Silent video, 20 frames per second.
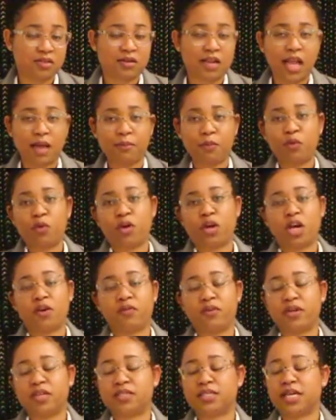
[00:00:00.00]
I'm going off
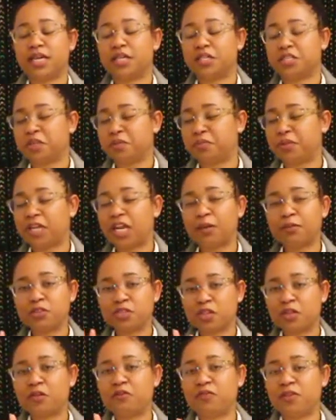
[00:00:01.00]
on a tangent, but I'm just
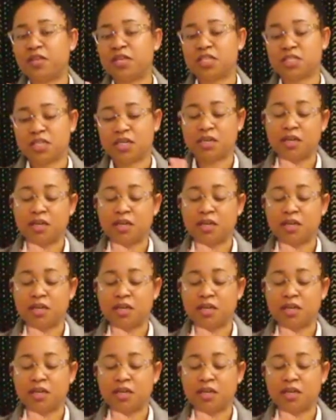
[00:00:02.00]
going to finish it